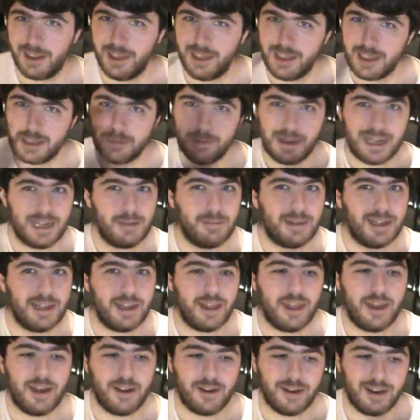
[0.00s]
the
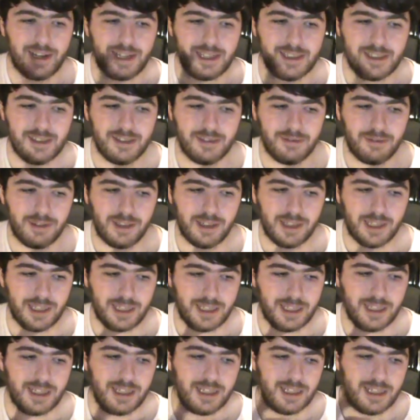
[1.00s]
Spider-Man there isn't
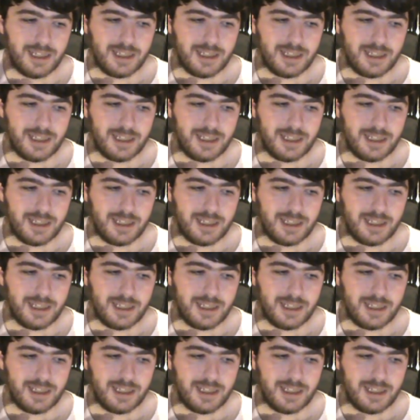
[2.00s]
really